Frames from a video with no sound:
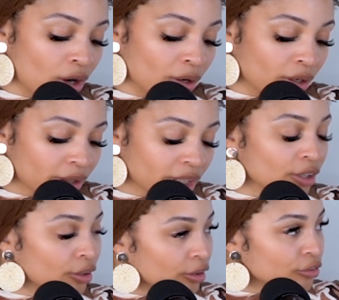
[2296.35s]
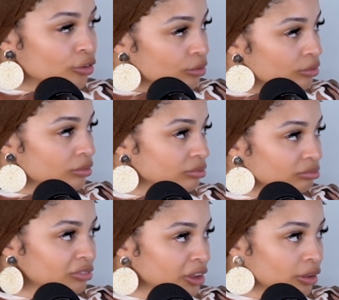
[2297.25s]
are here to,
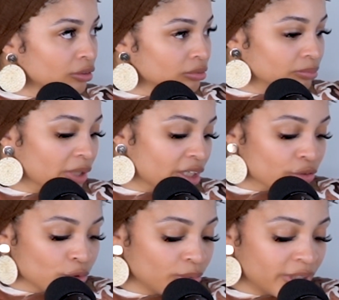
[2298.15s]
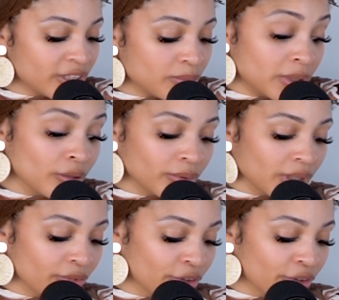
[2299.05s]
make us who we need to be or whatever.